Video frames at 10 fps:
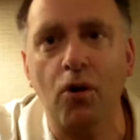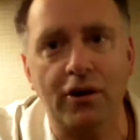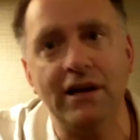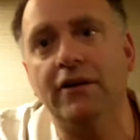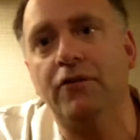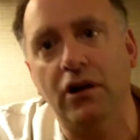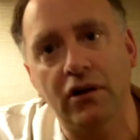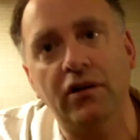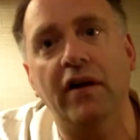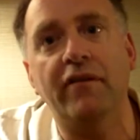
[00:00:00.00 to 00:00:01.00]
working in
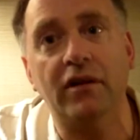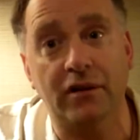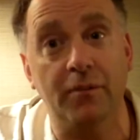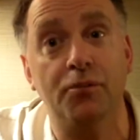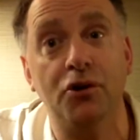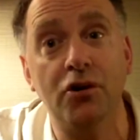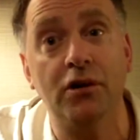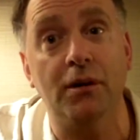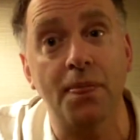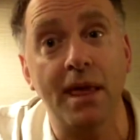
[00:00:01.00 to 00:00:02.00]
front of a
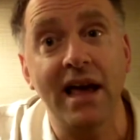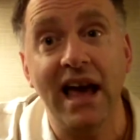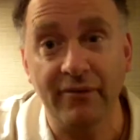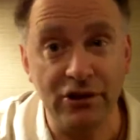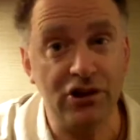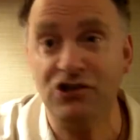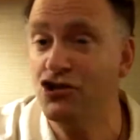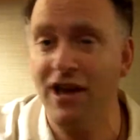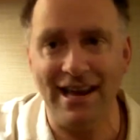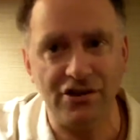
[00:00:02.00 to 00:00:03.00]
computer, if we just
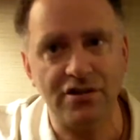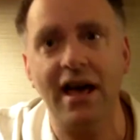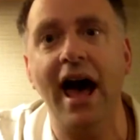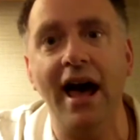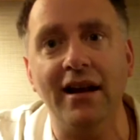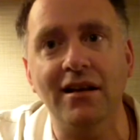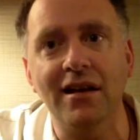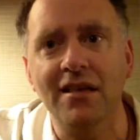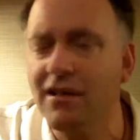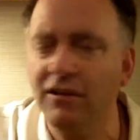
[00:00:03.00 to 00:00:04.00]
change that,
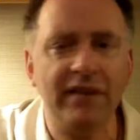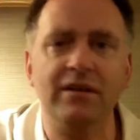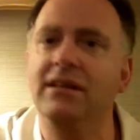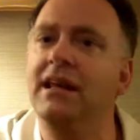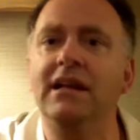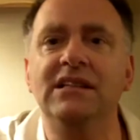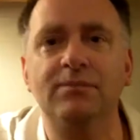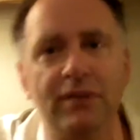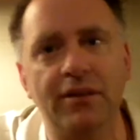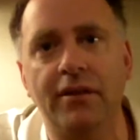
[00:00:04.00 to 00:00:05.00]
they don't even need
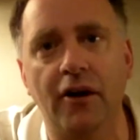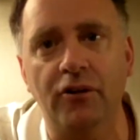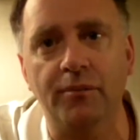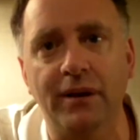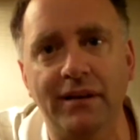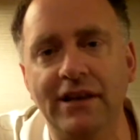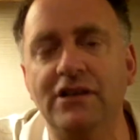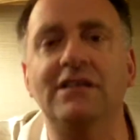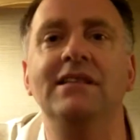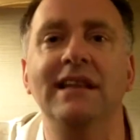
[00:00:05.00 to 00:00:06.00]
splint therapy. They
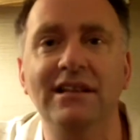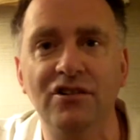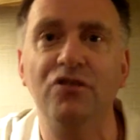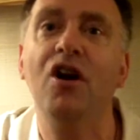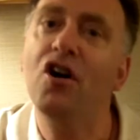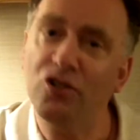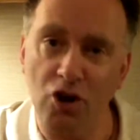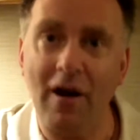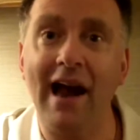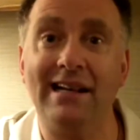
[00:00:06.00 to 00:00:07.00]
just need to
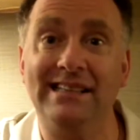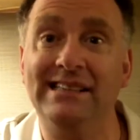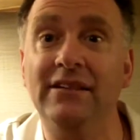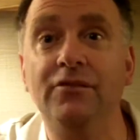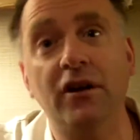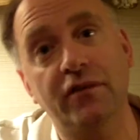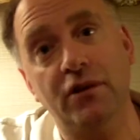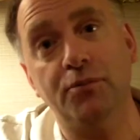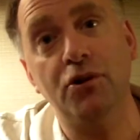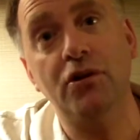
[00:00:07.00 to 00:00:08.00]
know how to sit in front of a
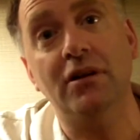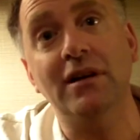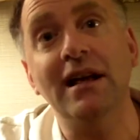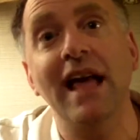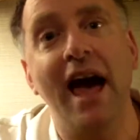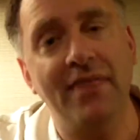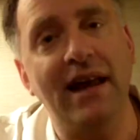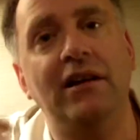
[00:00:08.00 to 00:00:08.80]
computer, and